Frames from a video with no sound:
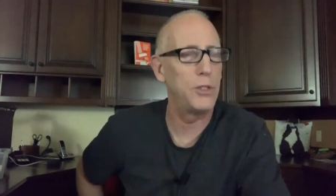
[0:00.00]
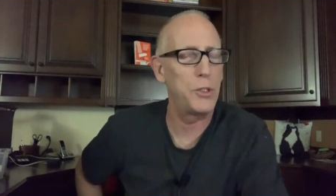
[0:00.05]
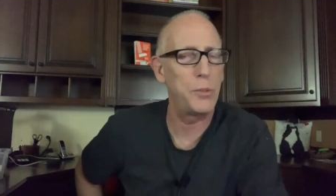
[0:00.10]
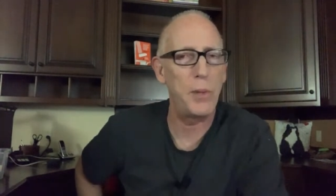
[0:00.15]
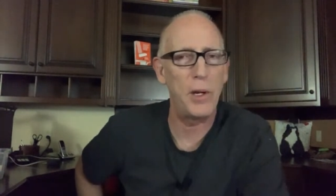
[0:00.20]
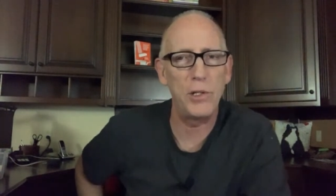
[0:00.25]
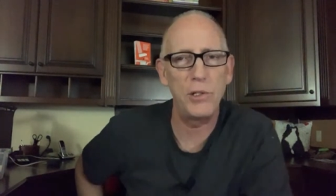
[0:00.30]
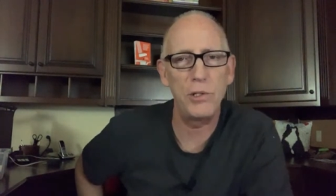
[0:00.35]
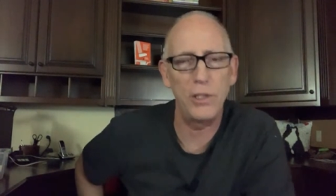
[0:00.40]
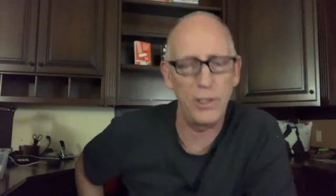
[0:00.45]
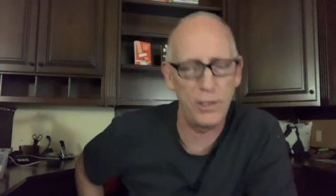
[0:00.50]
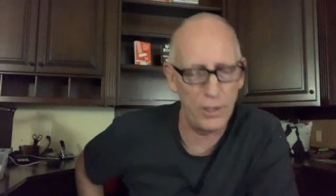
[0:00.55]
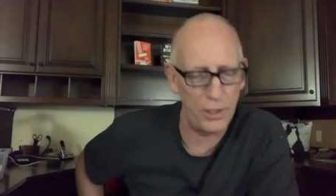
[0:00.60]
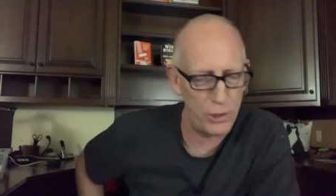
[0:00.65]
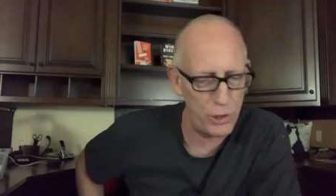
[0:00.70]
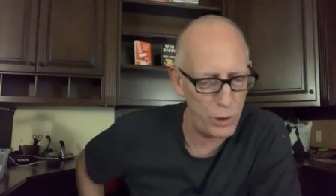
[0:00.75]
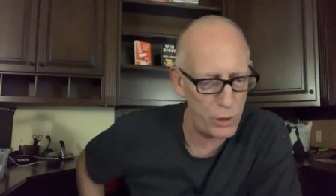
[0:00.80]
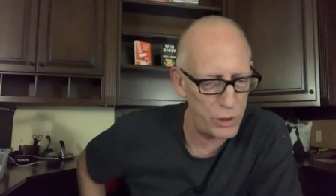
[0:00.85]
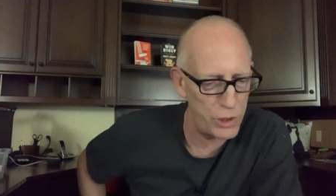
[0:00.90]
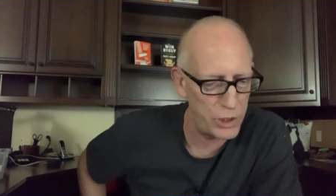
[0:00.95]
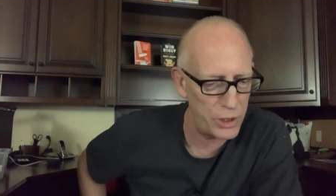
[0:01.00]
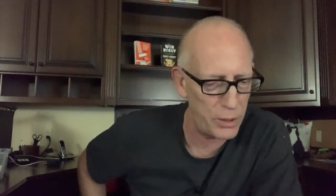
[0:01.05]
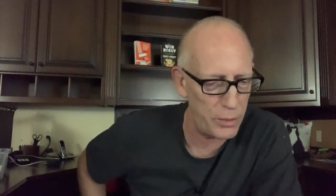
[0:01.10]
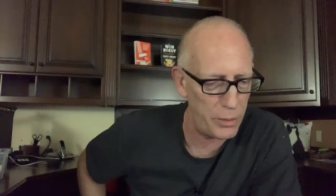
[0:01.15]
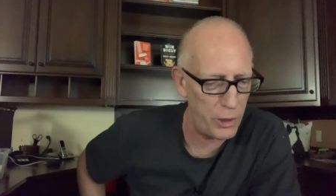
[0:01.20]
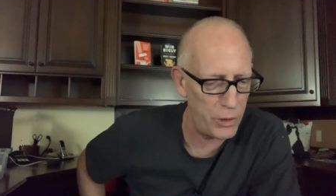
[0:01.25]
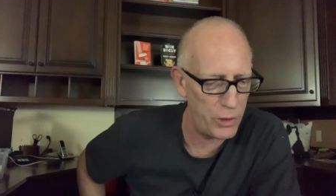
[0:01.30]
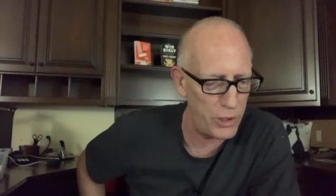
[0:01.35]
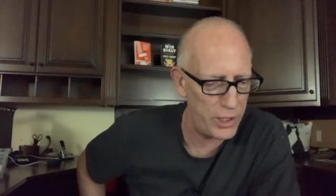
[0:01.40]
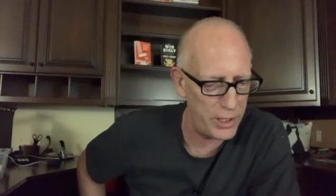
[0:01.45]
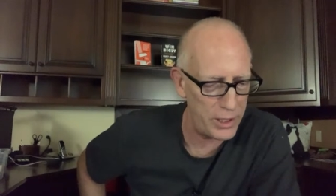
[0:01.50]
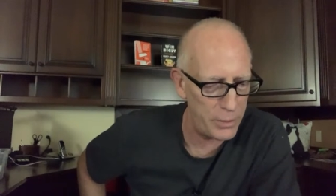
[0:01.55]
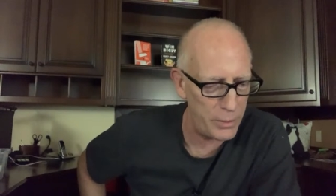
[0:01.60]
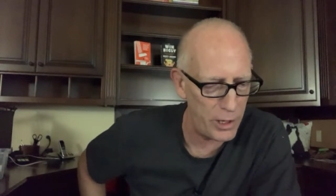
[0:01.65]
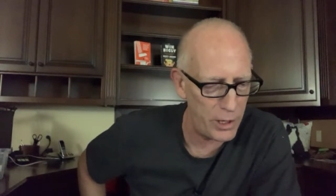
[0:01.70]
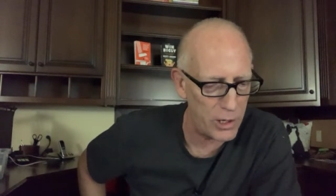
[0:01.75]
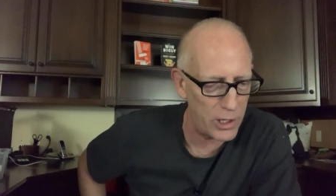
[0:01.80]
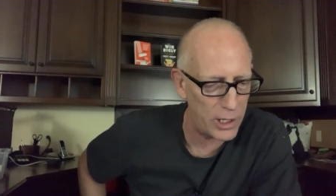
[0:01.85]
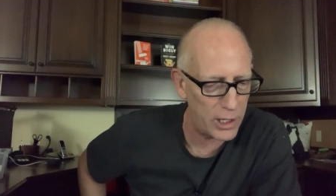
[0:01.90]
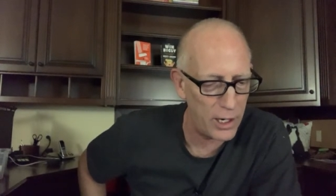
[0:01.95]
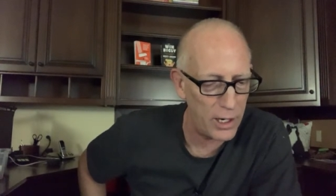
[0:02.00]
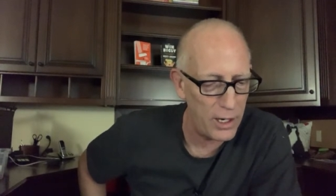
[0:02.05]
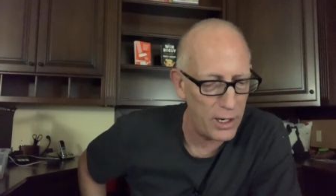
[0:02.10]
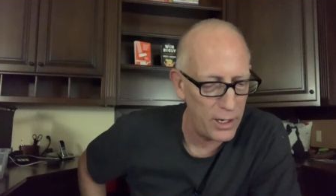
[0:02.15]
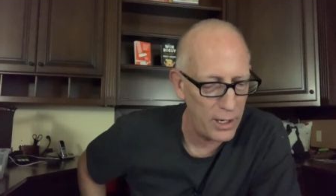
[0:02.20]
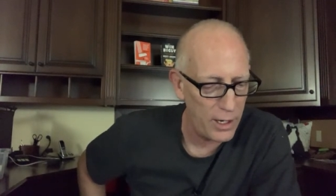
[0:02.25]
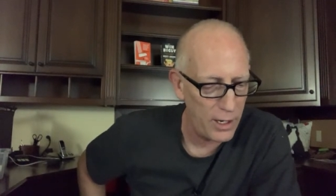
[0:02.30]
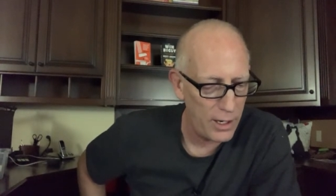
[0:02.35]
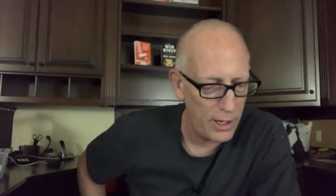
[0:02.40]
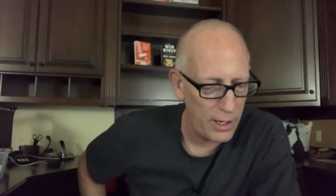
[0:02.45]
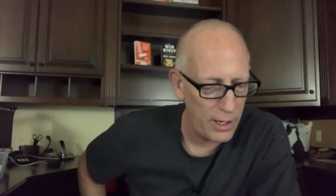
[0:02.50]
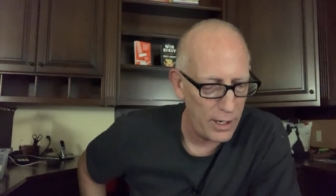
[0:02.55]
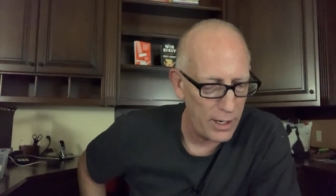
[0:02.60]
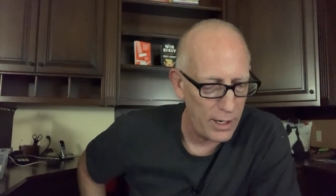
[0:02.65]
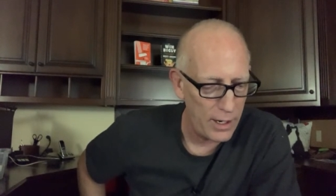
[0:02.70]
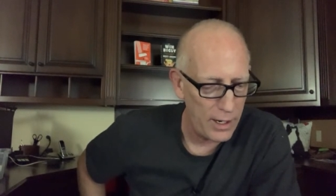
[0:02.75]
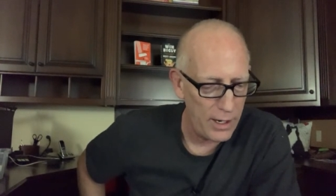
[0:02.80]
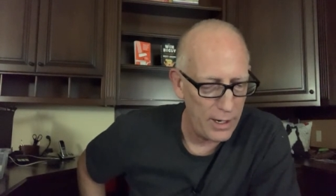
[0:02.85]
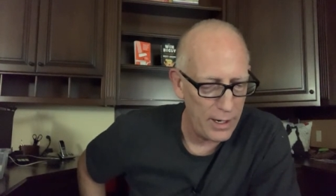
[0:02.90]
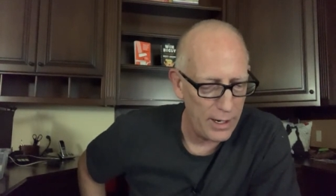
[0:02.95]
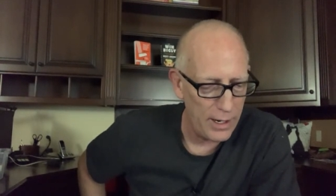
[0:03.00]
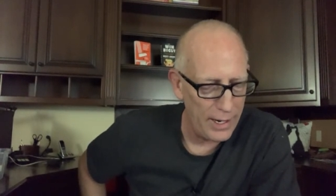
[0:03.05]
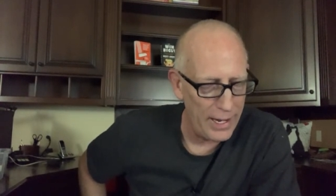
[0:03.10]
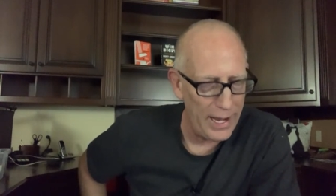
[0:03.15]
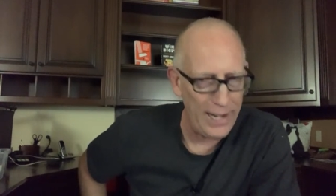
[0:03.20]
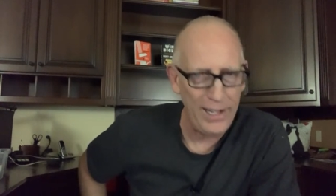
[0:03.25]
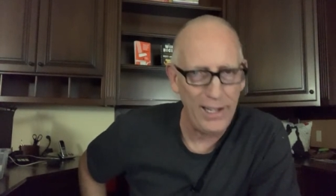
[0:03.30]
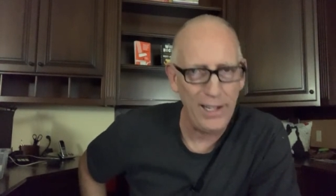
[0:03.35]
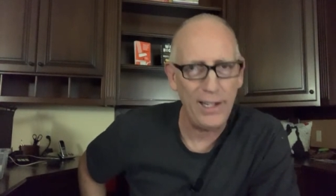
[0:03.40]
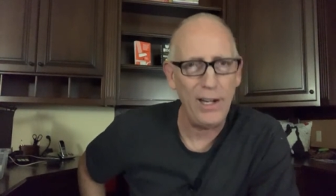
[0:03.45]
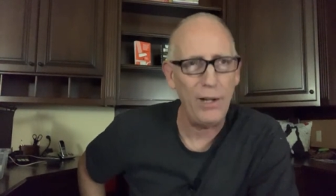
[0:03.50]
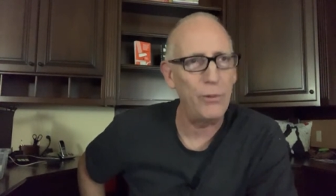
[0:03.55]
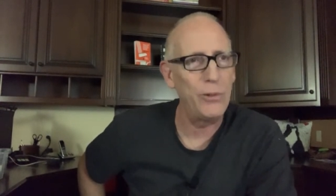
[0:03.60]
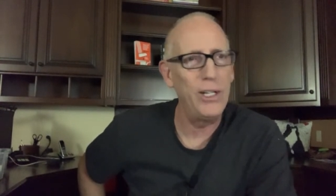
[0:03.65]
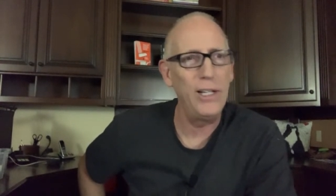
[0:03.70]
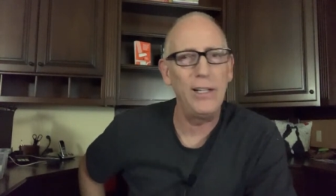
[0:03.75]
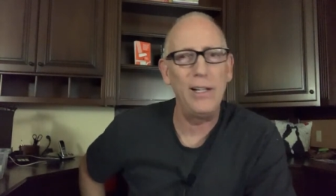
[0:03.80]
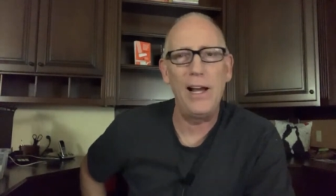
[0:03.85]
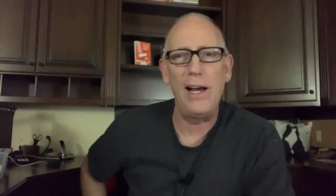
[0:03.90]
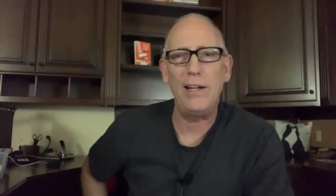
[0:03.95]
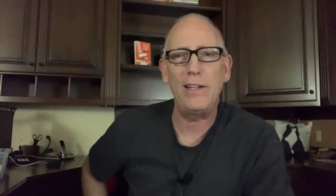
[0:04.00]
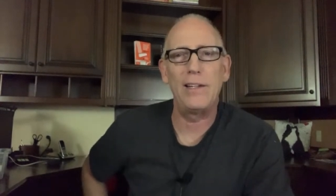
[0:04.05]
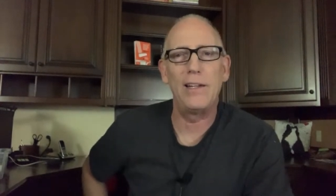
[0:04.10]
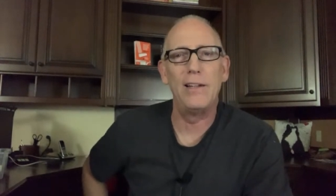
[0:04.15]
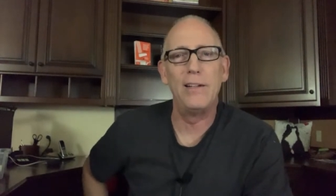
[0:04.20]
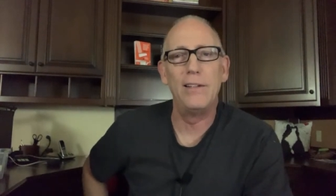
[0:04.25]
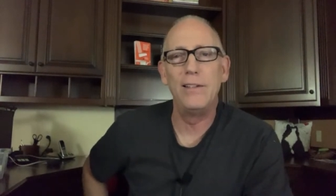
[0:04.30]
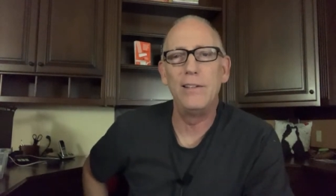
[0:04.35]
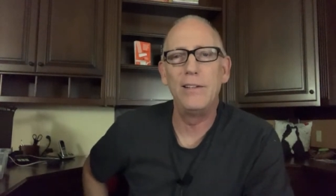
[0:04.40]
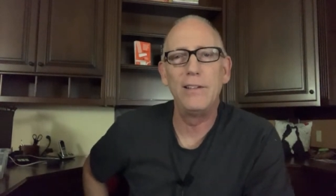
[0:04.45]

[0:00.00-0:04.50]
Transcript: especially in the Jewish community in America. How do you get reelected?